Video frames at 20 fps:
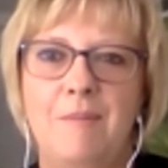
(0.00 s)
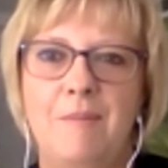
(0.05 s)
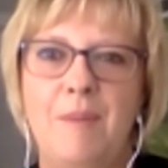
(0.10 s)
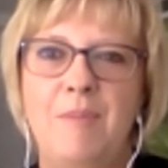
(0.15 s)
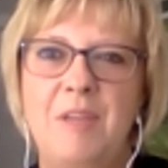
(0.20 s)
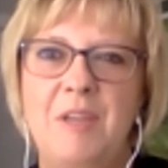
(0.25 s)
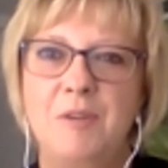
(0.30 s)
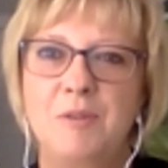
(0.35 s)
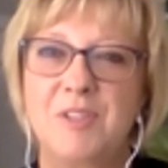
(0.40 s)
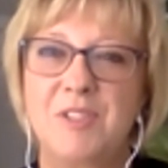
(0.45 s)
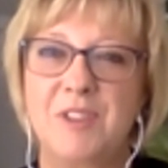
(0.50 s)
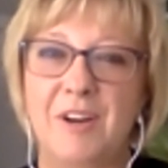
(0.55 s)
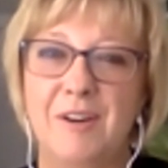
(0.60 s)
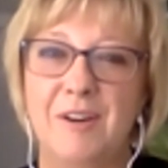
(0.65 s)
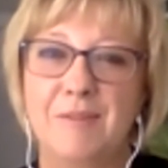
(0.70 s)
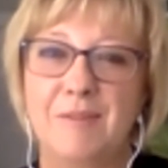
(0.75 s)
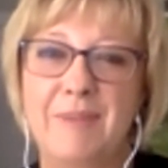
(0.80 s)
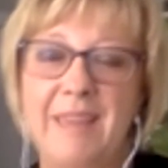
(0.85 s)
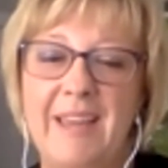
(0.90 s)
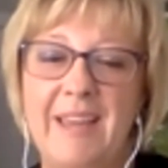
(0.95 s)
maybe you
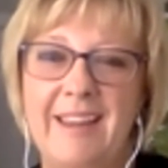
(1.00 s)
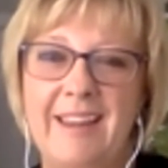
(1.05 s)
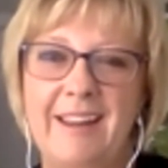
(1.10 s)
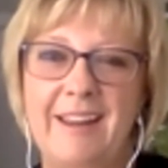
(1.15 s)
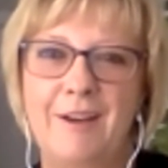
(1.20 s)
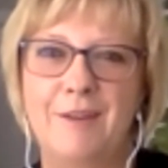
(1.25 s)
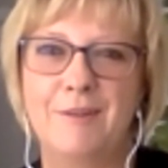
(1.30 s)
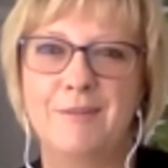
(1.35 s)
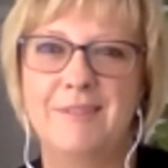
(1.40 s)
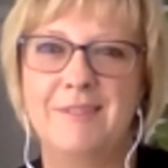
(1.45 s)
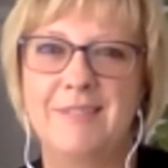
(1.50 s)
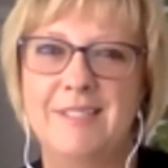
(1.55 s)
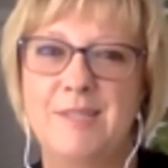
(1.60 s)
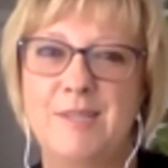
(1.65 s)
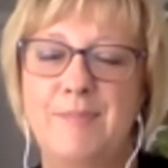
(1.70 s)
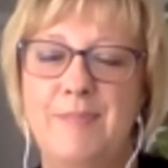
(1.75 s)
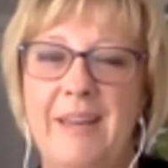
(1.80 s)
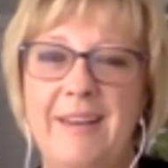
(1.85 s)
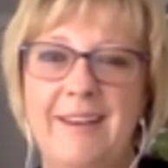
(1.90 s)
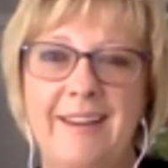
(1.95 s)
start
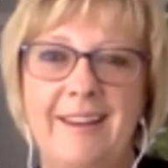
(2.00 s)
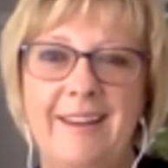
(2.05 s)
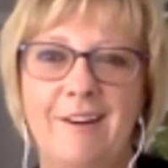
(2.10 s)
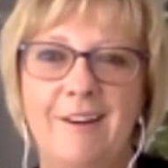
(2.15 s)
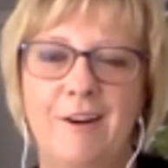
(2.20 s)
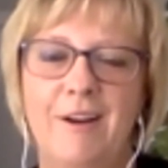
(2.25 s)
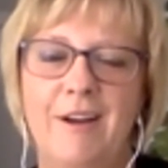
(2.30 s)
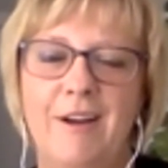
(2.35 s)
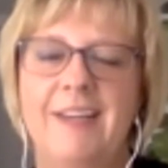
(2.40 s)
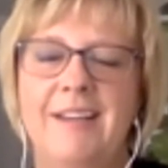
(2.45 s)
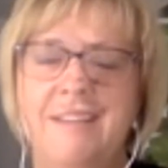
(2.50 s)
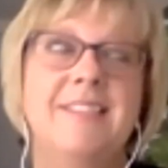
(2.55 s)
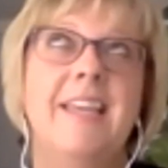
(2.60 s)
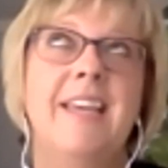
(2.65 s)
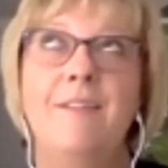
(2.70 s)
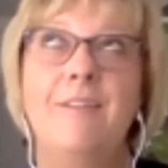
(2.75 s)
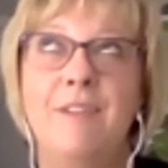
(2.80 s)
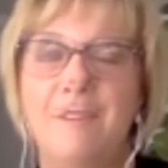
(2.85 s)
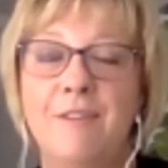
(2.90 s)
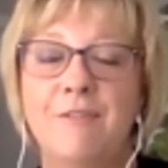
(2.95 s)
spending or
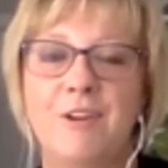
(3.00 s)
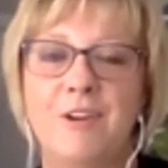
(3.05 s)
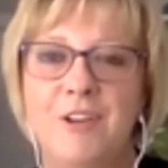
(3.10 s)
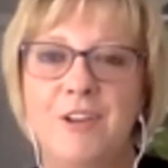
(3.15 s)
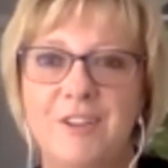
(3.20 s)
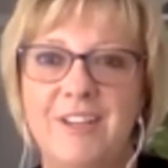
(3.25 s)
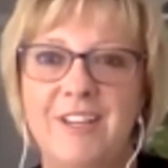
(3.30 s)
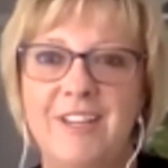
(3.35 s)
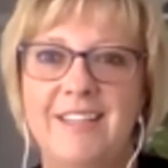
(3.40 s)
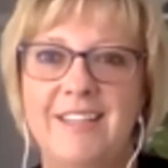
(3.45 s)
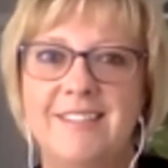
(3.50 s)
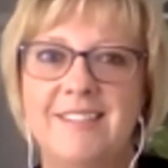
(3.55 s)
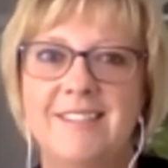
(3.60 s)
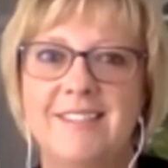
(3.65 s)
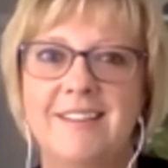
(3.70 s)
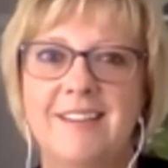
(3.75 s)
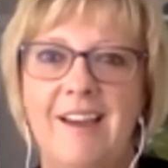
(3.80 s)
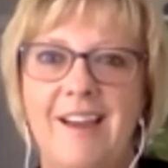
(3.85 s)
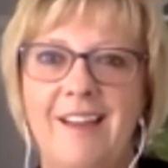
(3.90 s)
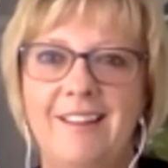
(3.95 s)
saving for your
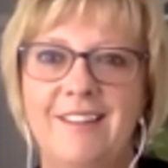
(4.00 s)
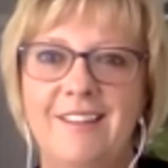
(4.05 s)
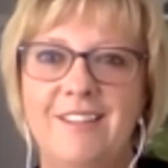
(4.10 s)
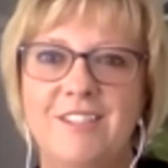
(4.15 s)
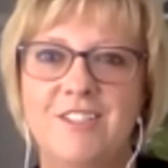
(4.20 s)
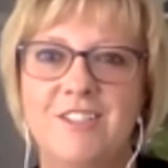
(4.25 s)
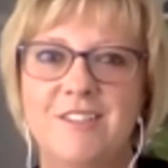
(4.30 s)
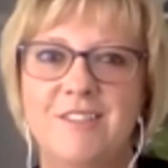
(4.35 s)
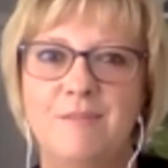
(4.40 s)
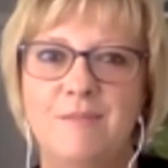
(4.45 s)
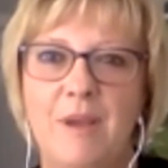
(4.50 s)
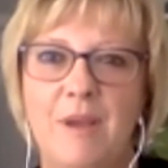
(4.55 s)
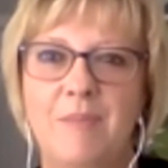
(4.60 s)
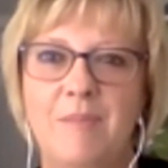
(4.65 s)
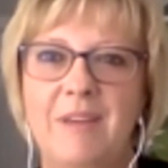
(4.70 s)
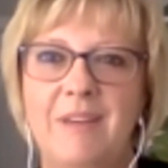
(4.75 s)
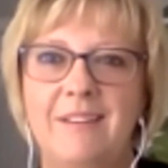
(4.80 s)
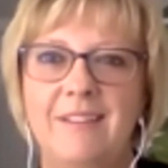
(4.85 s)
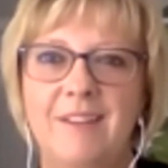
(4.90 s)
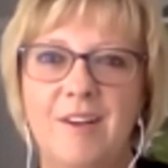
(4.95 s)
kids' college,
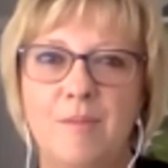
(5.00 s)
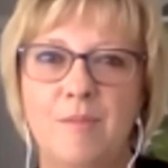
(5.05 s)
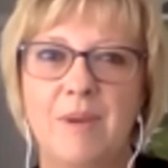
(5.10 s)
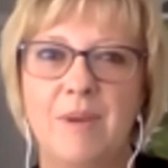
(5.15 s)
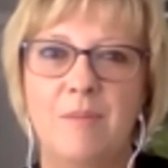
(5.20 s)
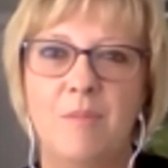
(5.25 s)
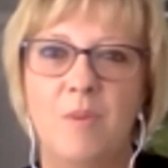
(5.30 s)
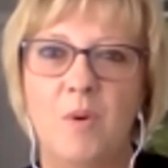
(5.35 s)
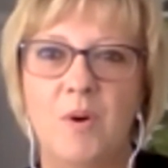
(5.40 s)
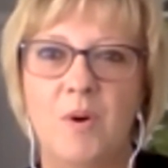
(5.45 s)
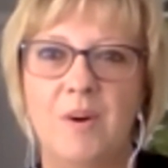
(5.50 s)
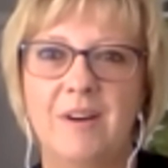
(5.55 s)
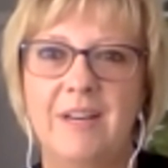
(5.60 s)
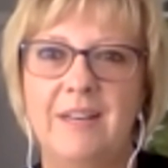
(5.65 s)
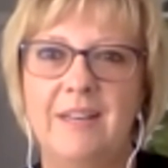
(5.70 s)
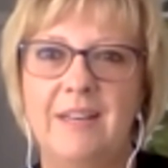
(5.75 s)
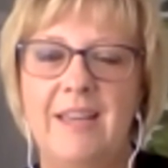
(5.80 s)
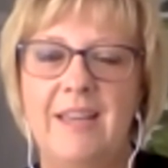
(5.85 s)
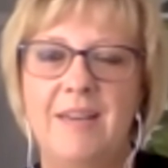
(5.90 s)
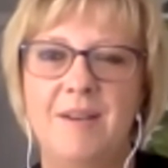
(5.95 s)
maybe a little bit more,
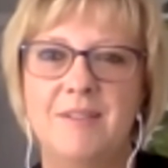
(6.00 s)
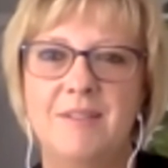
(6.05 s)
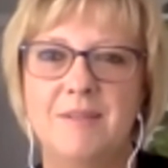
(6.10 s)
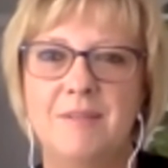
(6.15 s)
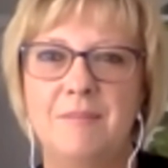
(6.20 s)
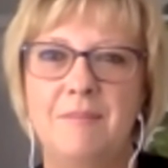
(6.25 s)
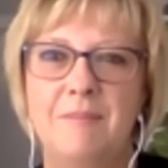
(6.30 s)
and